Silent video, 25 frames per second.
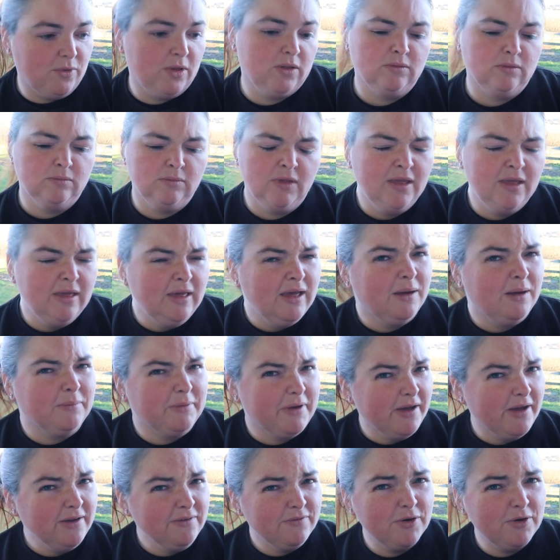Well,
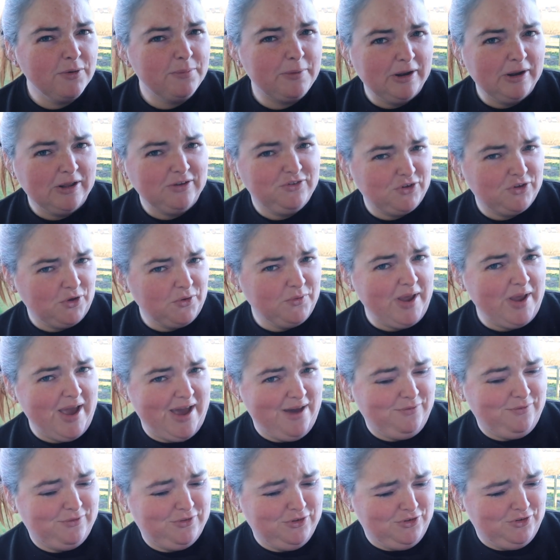I'm kind of hoping I don't
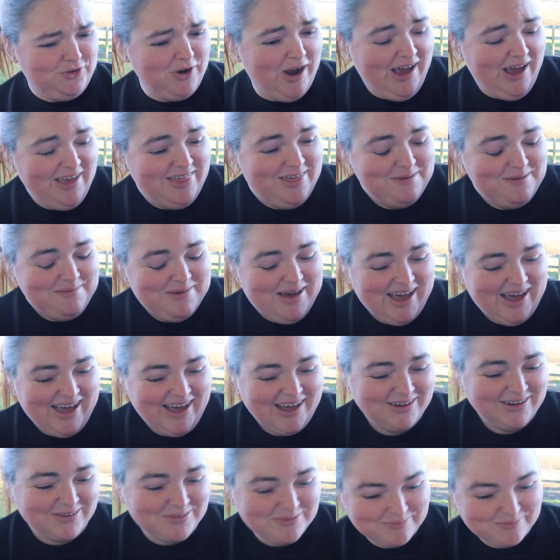have to try them
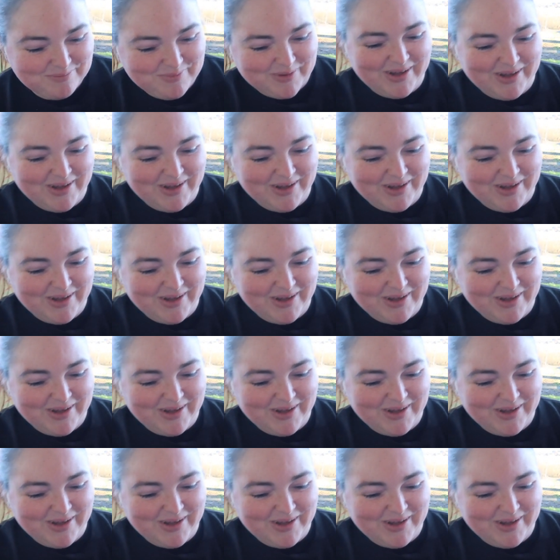out,